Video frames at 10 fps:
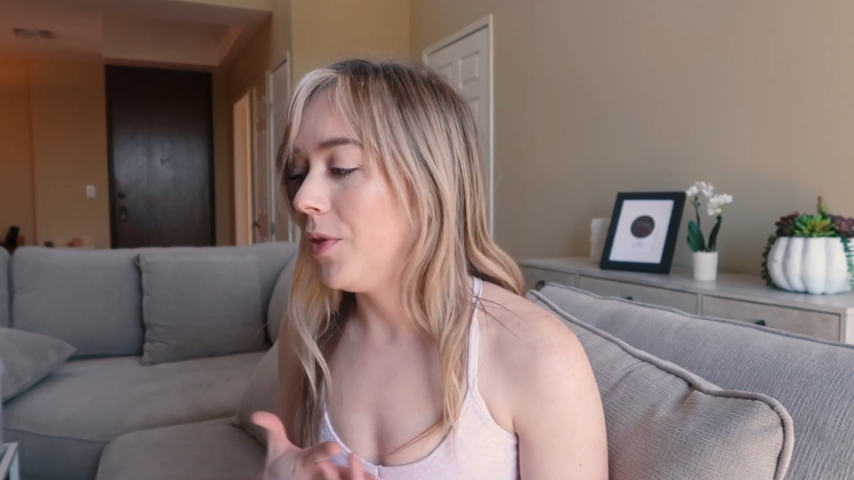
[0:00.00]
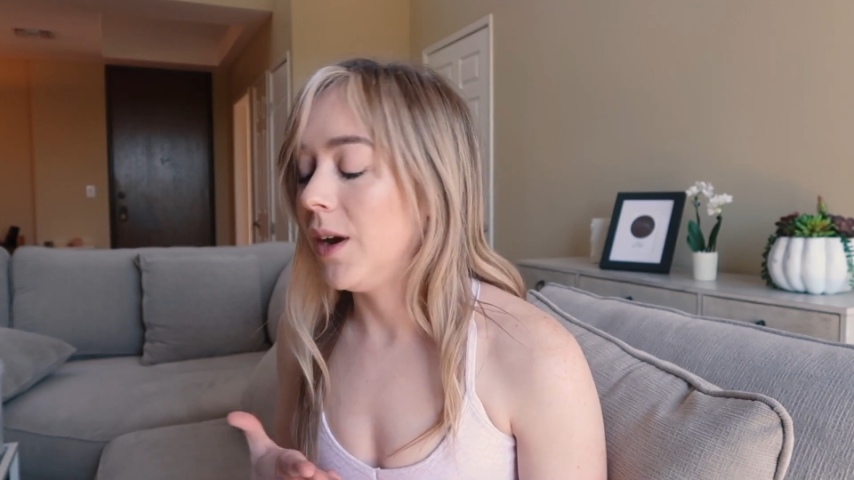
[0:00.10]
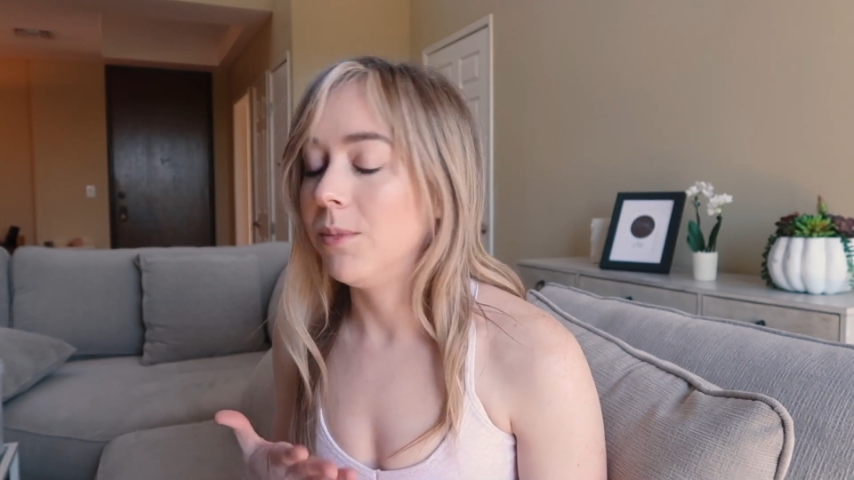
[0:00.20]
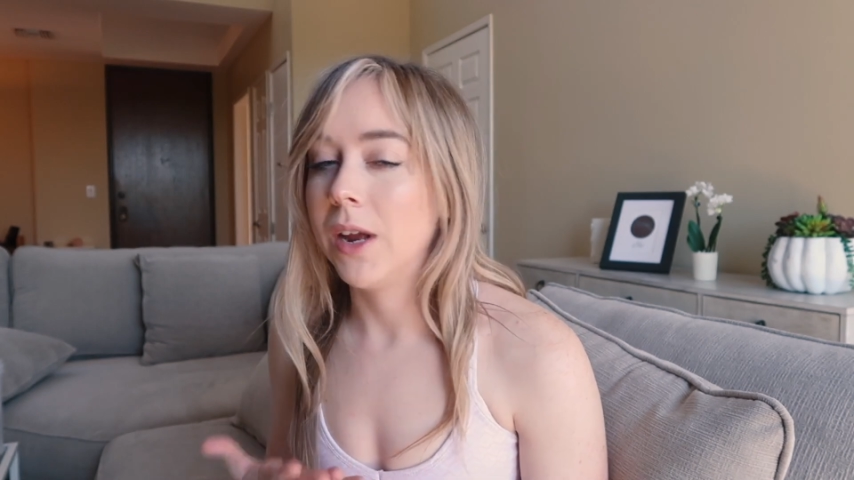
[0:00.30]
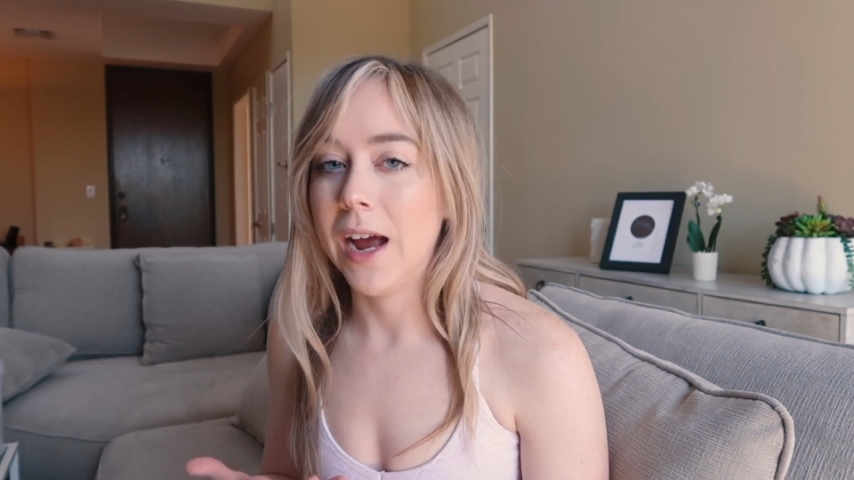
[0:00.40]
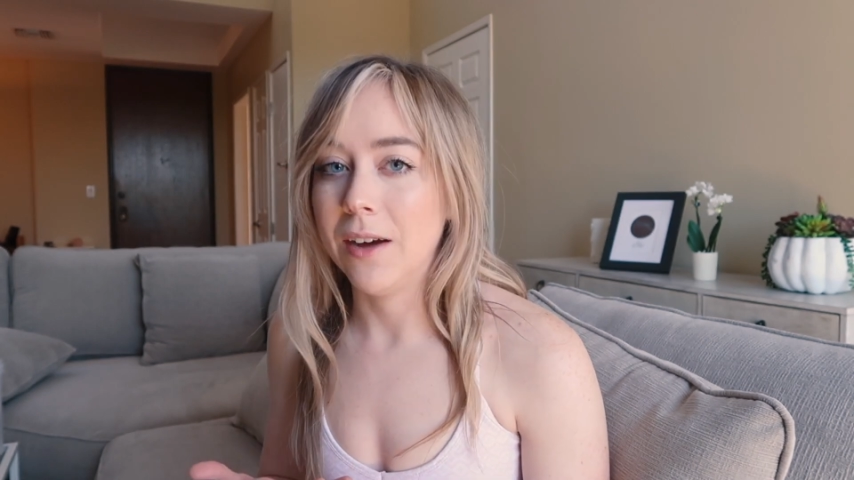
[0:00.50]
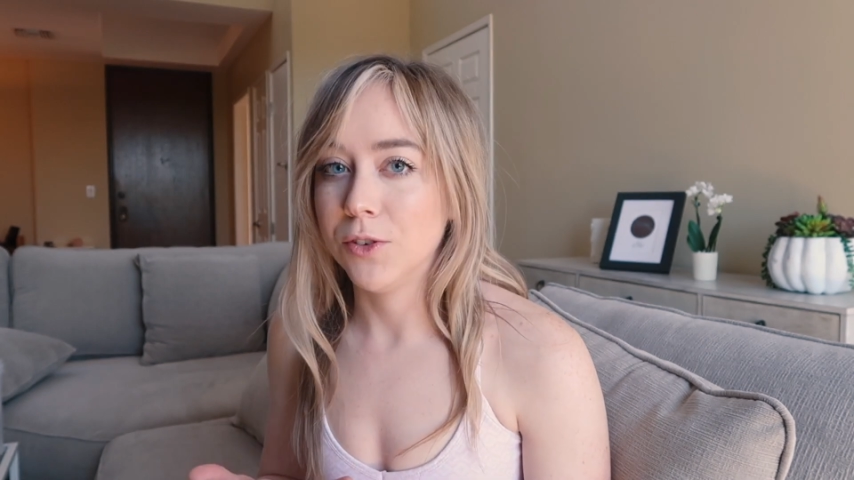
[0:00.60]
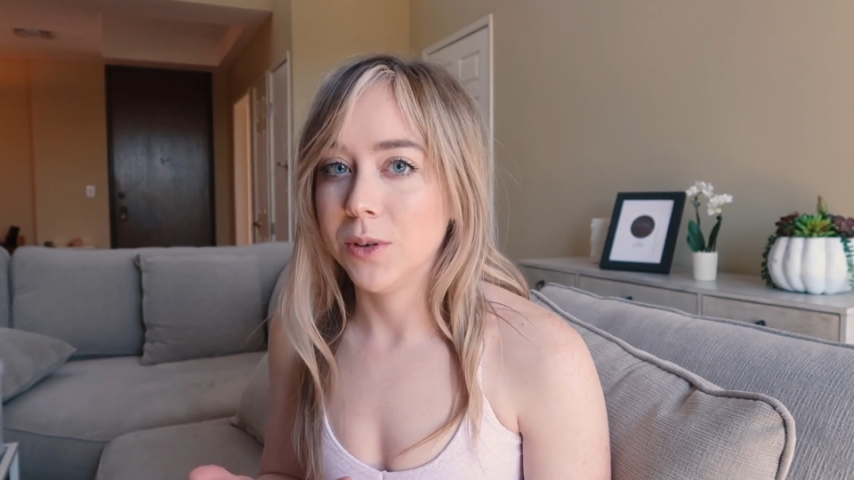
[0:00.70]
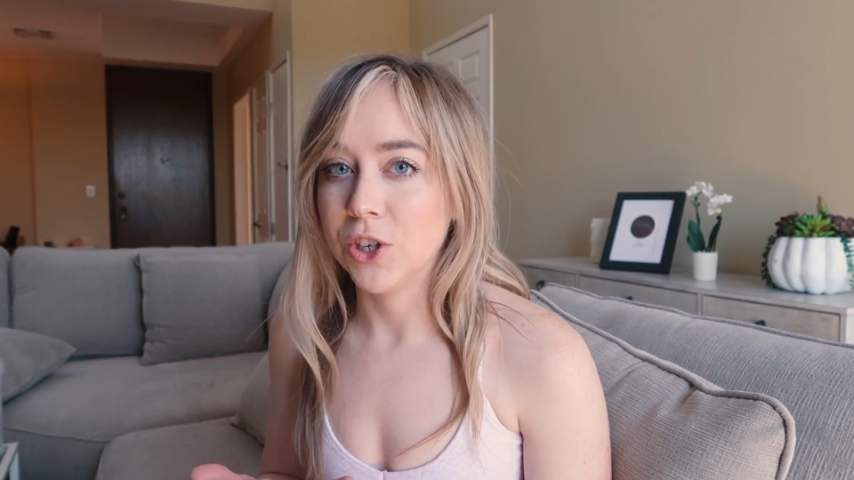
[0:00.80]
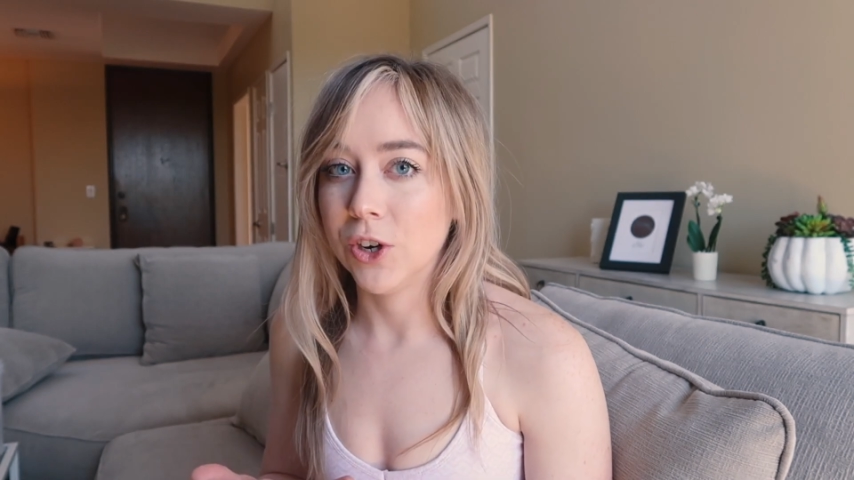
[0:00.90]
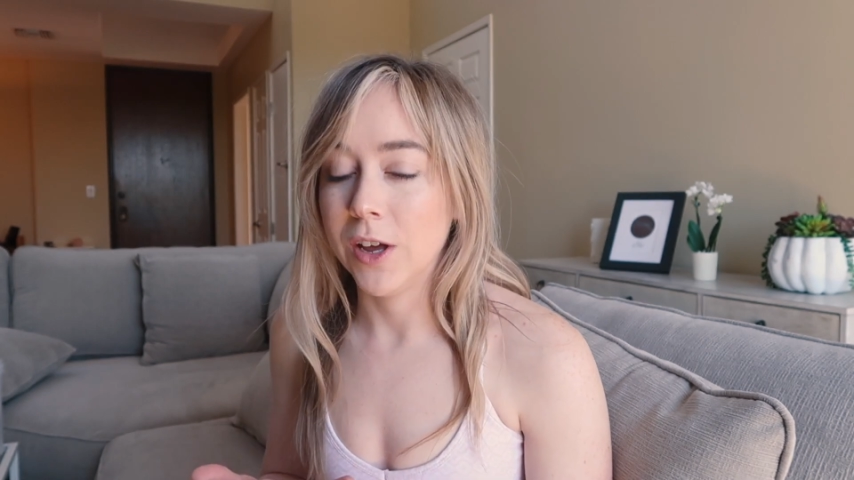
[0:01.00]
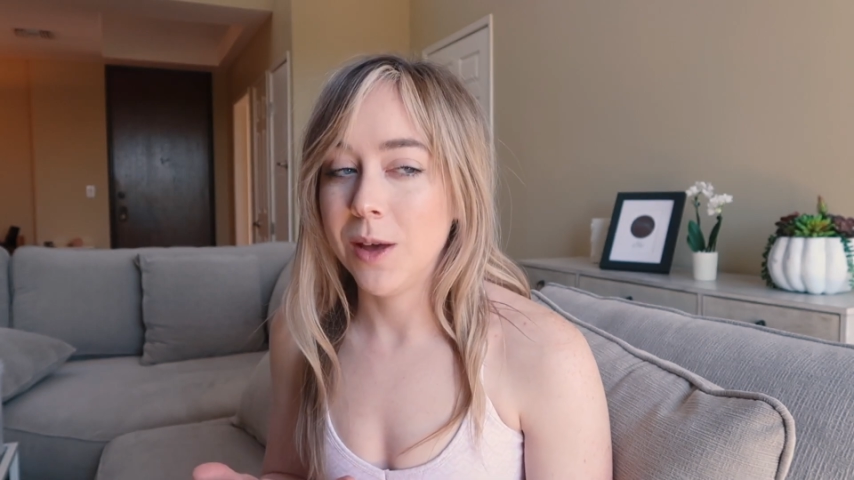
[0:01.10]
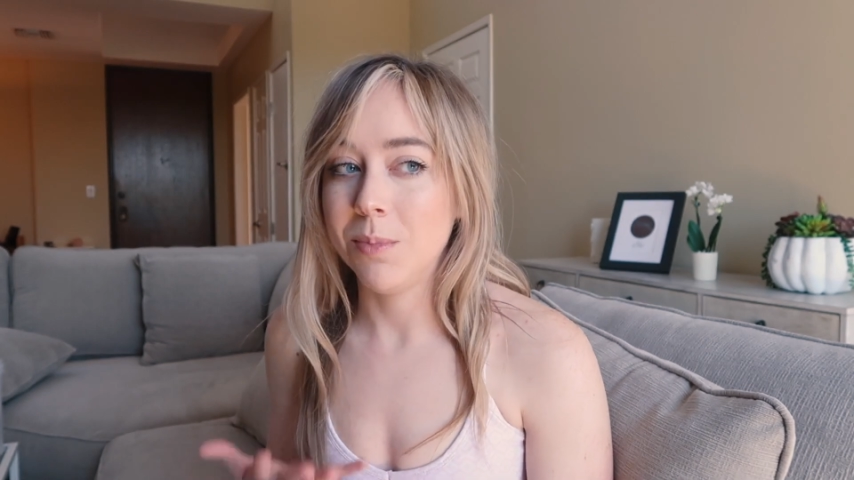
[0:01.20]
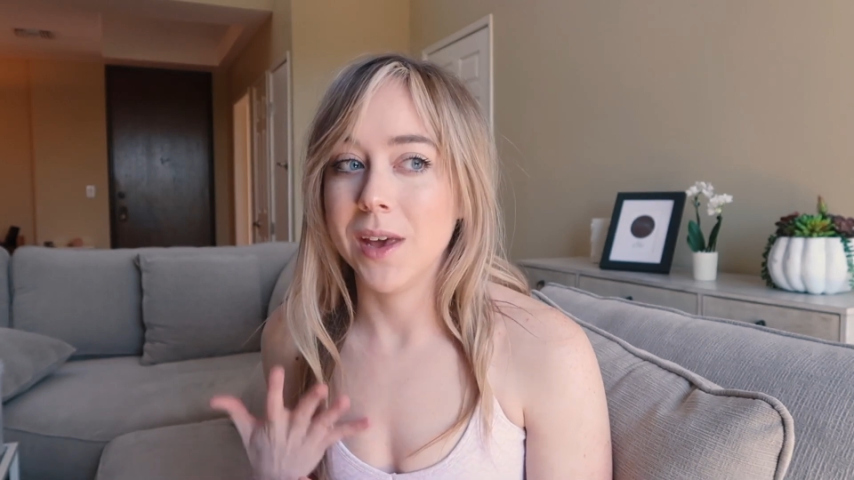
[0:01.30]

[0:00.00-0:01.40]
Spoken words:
then I'm gonna have to return it,